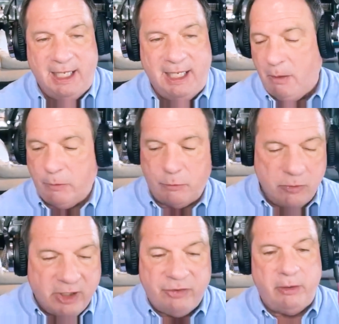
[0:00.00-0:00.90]
And I was
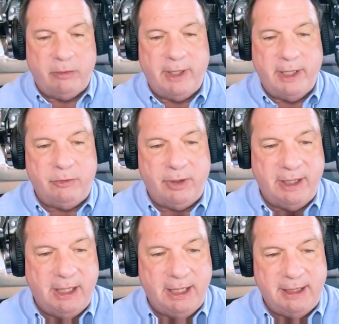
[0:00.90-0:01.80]
rushing around
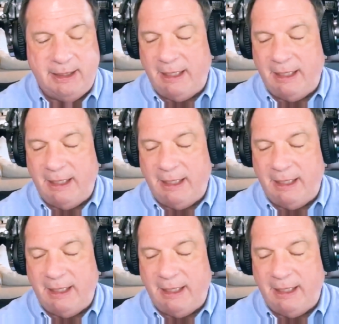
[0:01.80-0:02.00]
trying to get it.